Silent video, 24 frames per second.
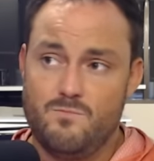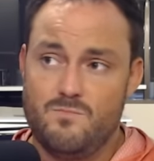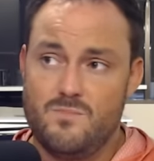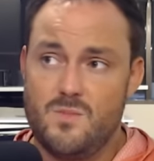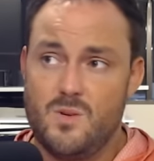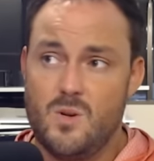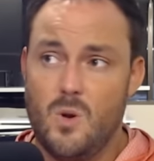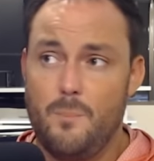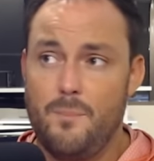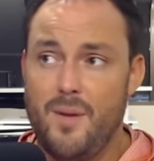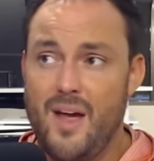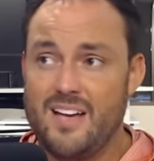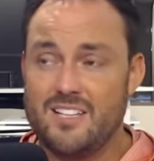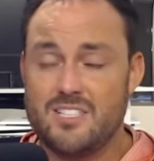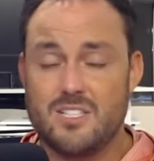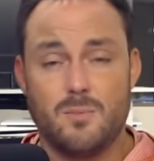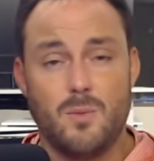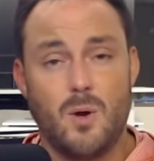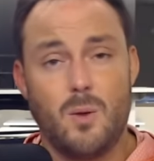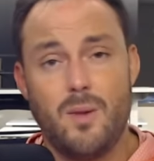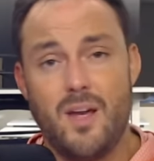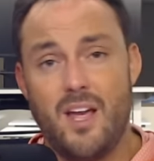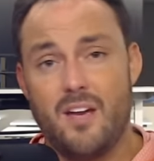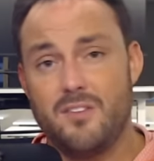You know,
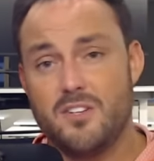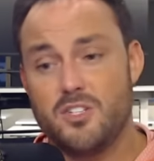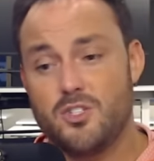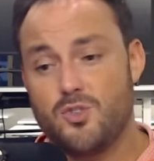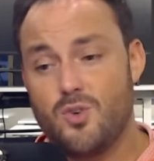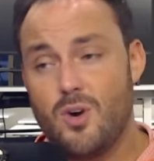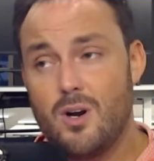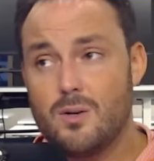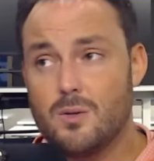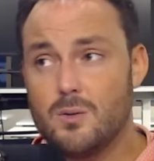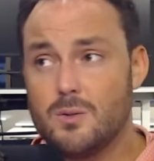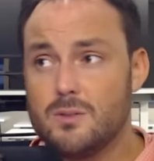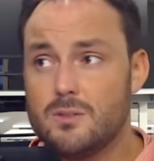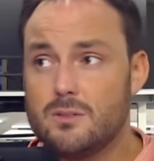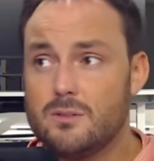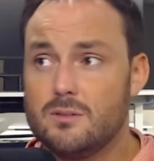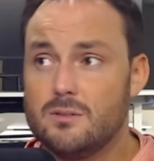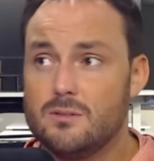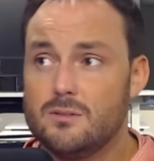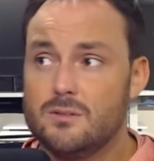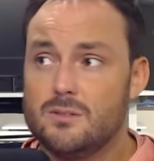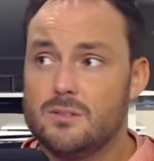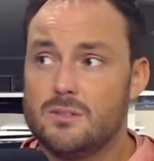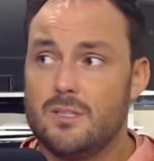basketball may have its struggles,
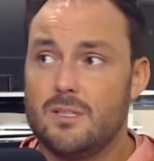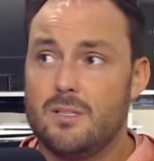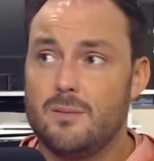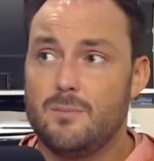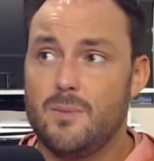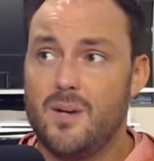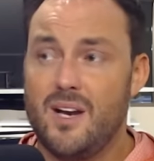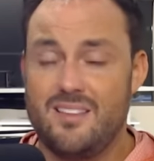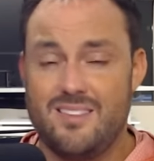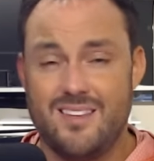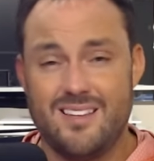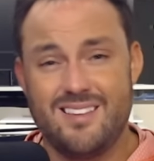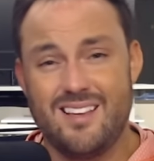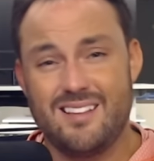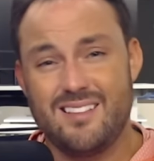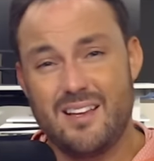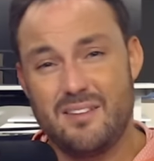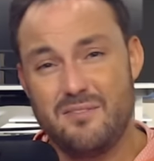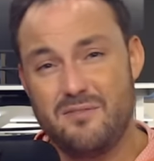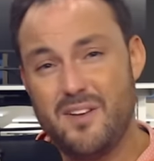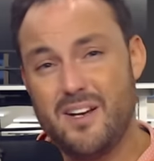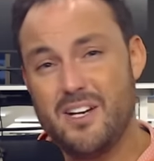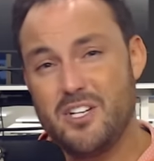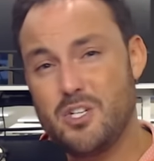but I think that they
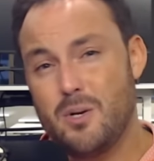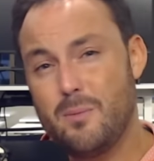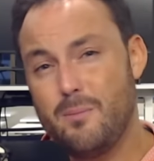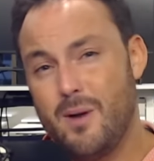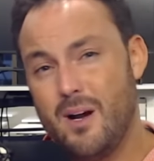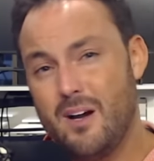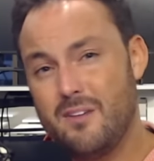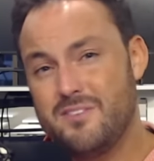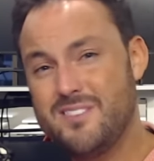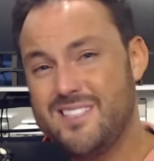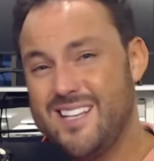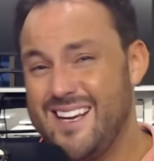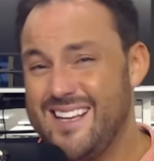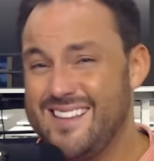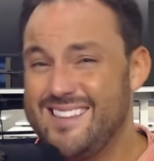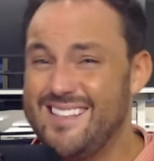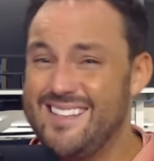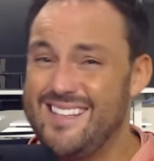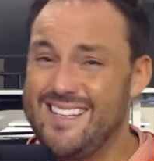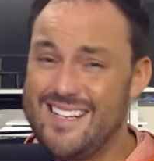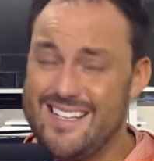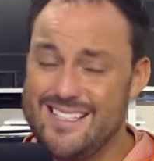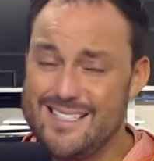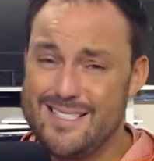finish above 10th
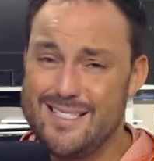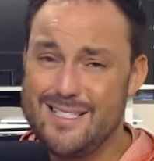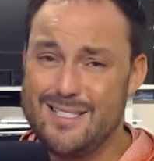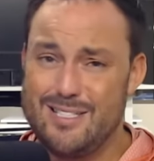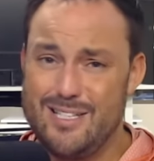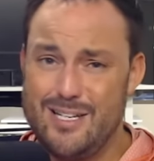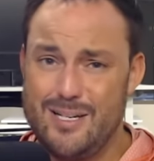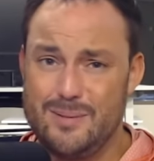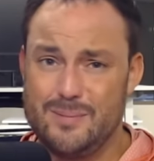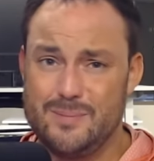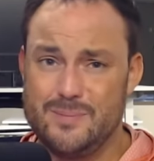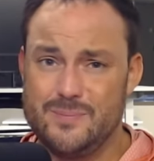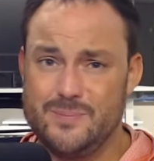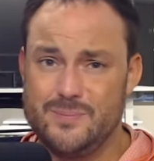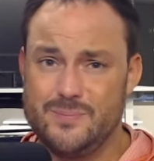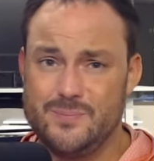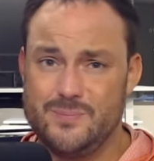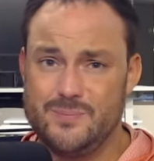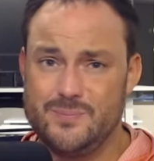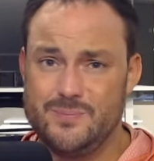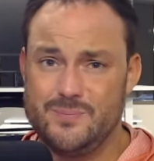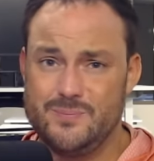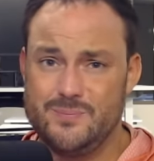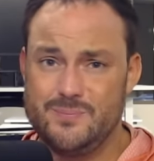in the SEC.
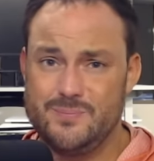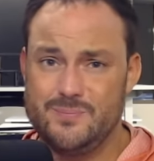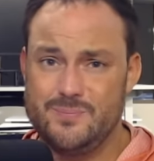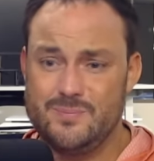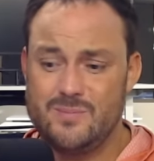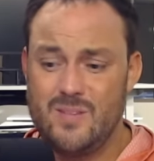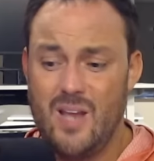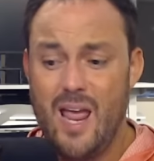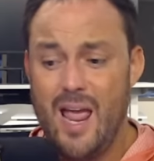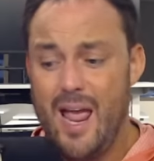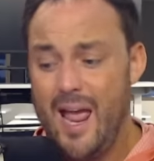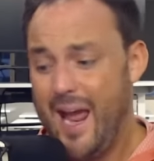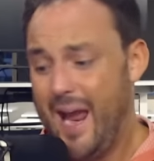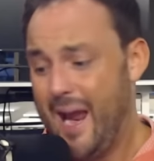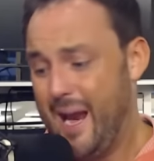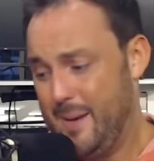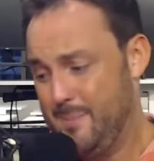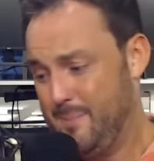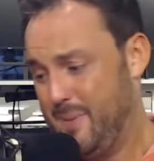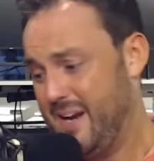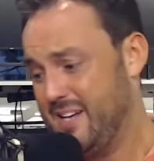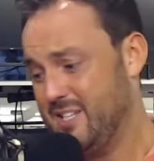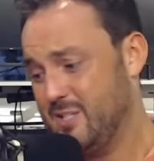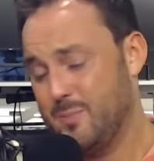
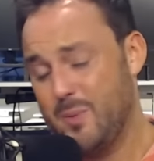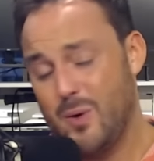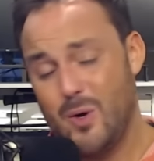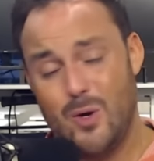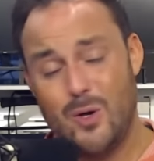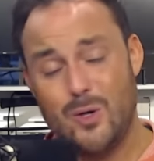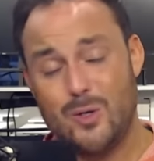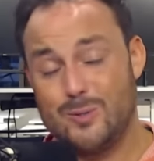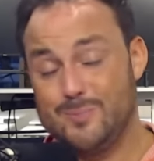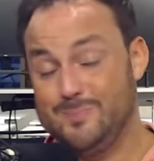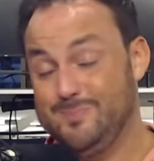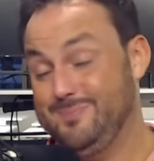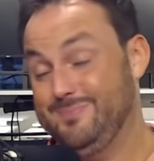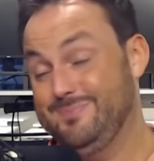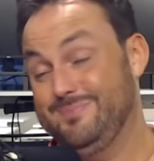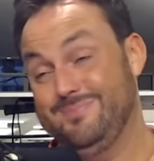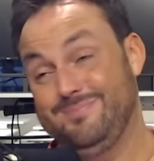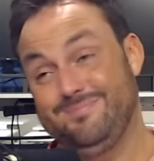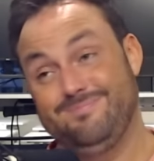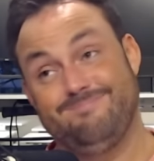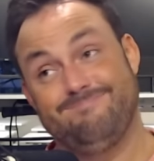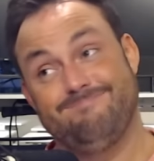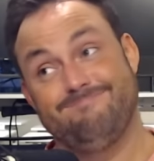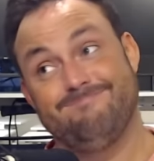And baseball,
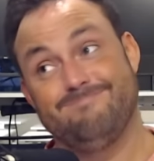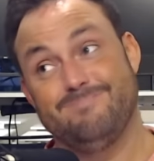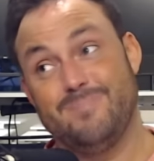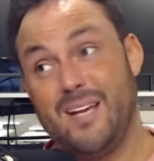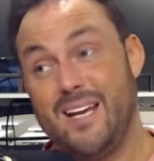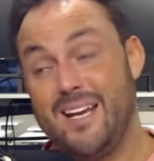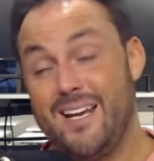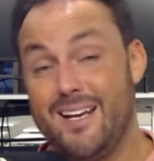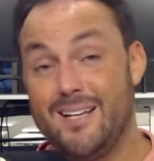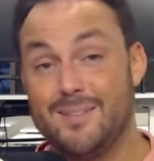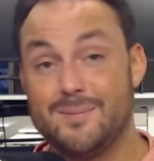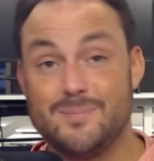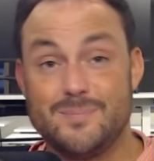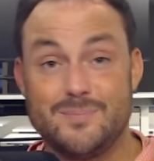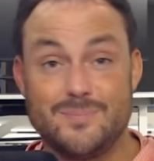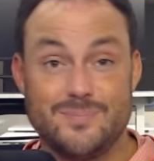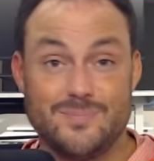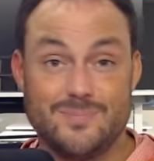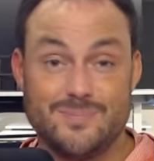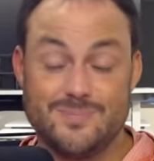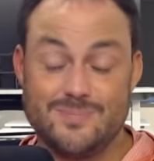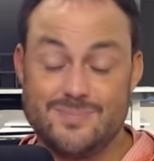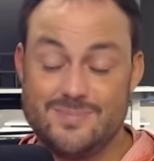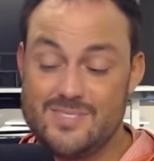man,
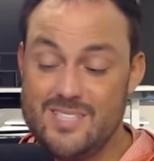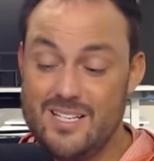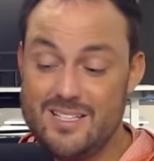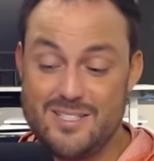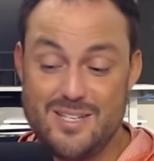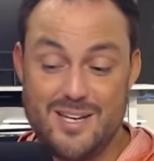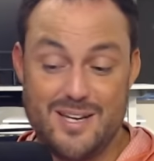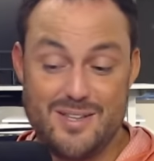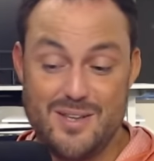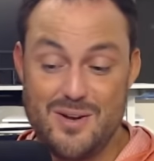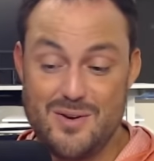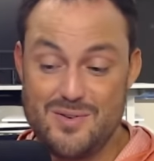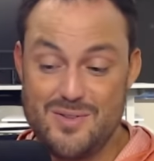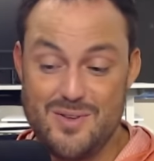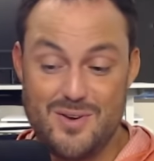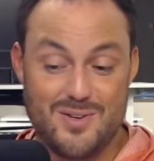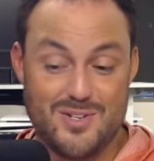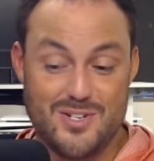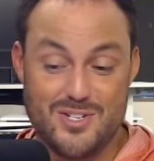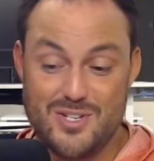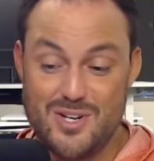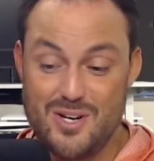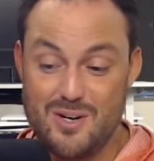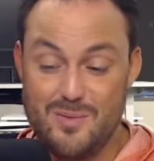as I said, they're
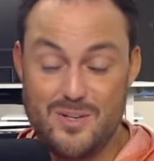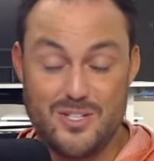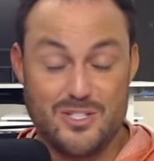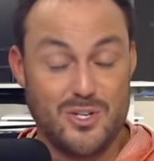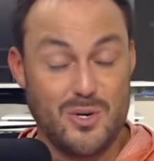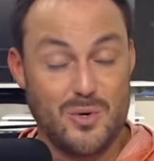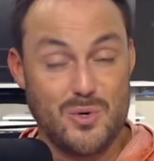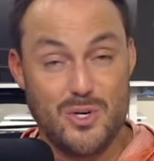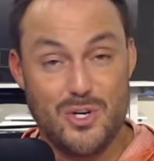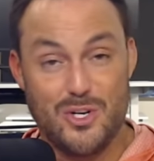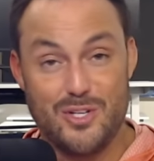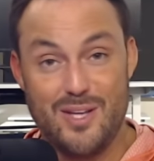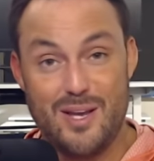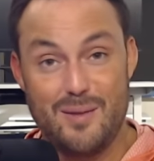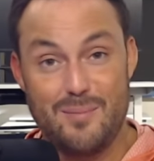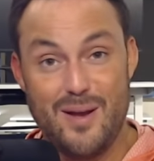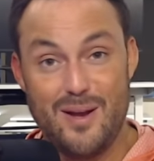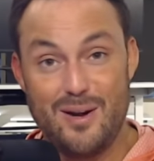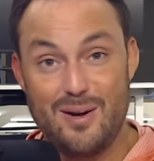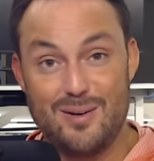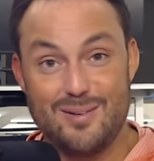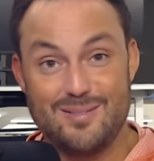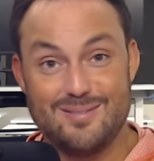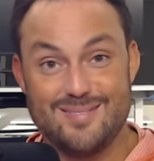just going to be so good. They
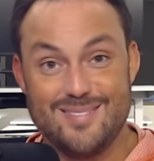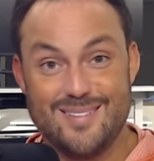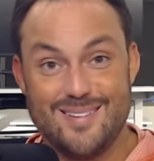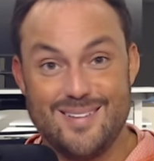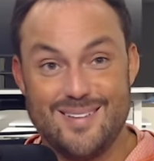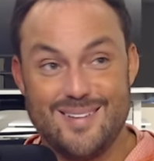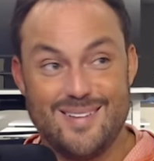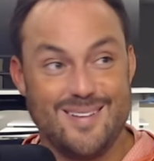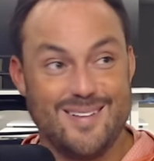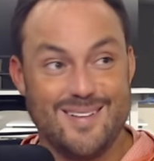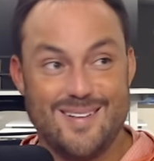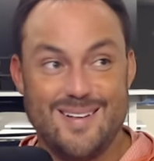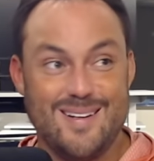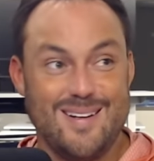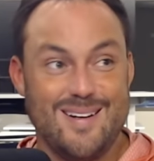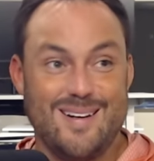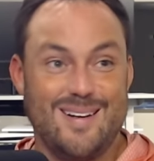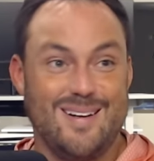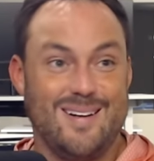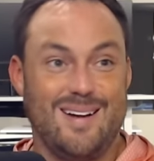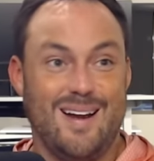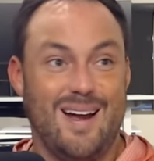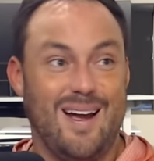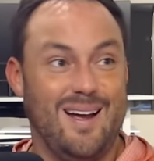better,
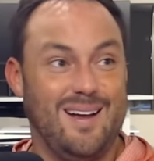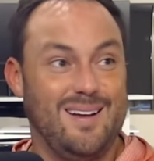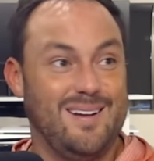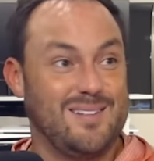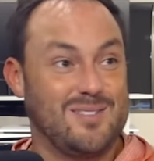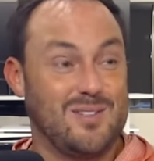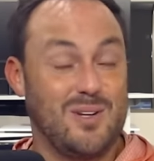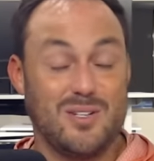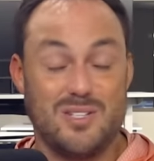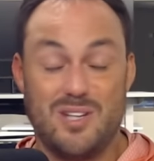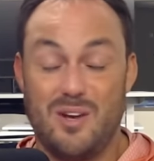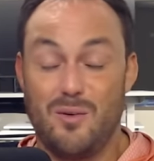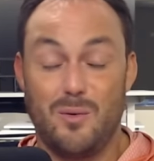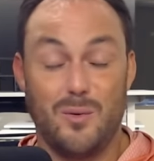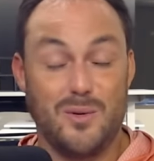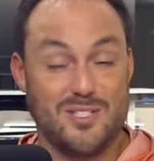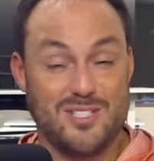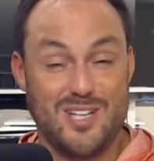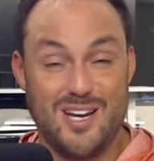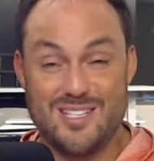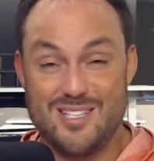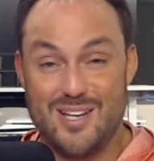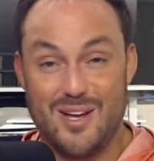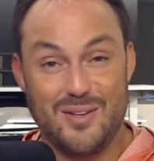as long as everyone
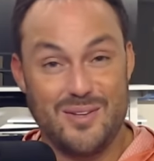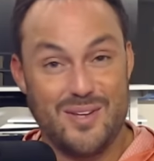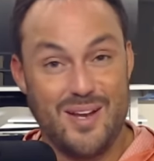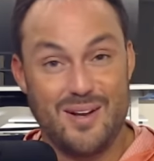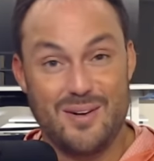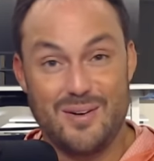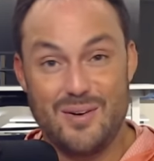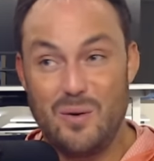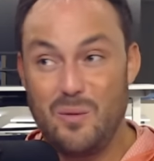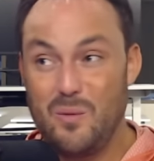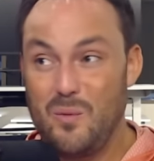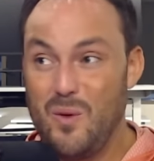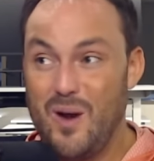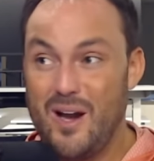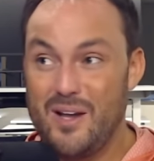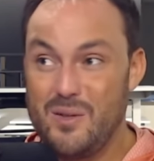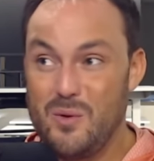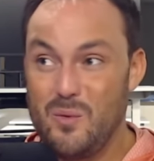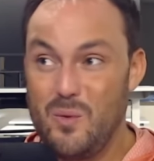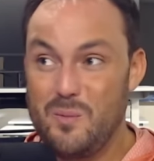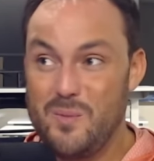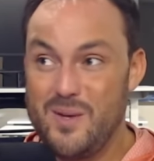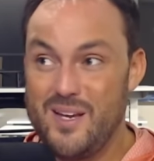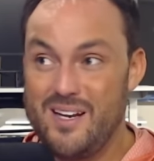stays healthy, I don't know why
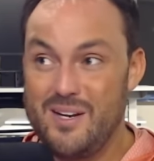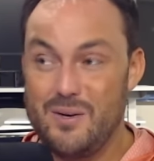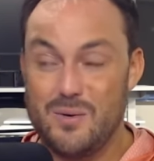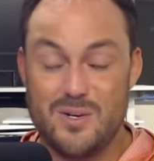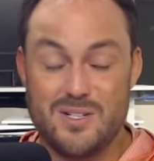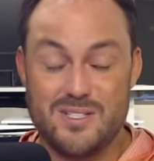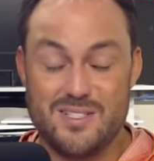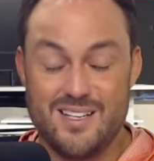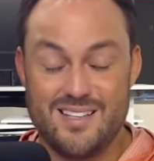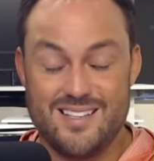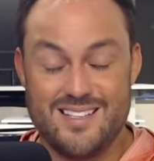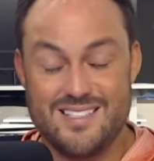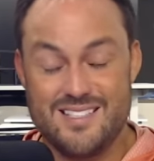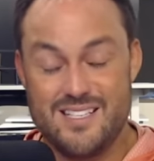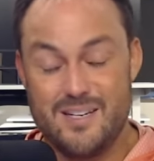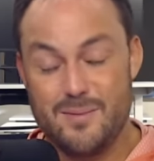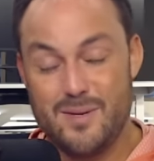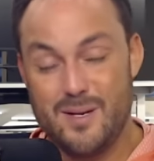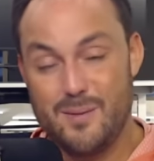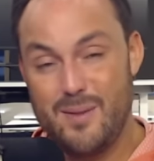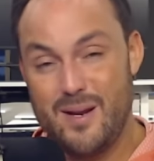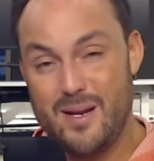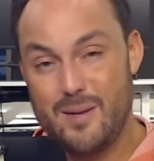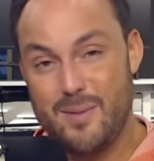there won't be any reason that this team
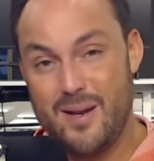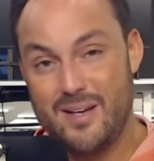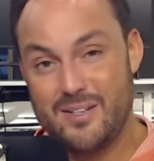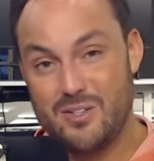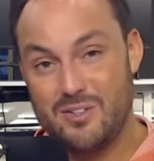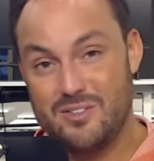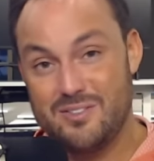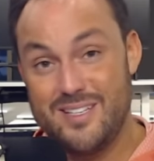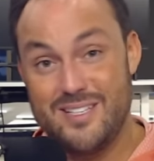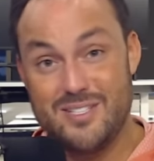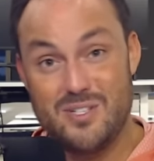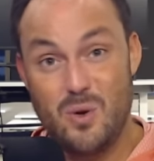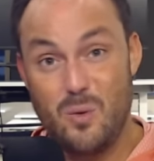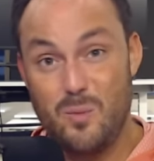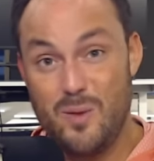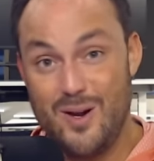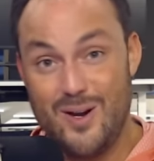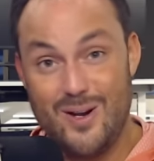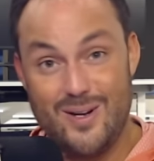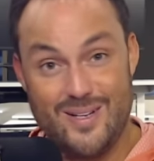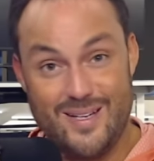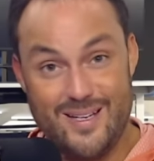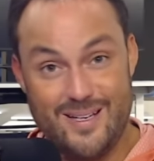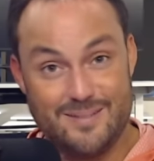doesn't make it back to at least
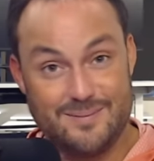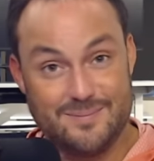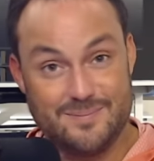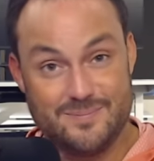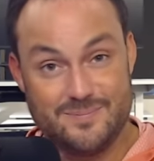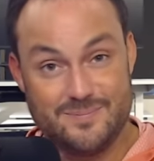Omaha again.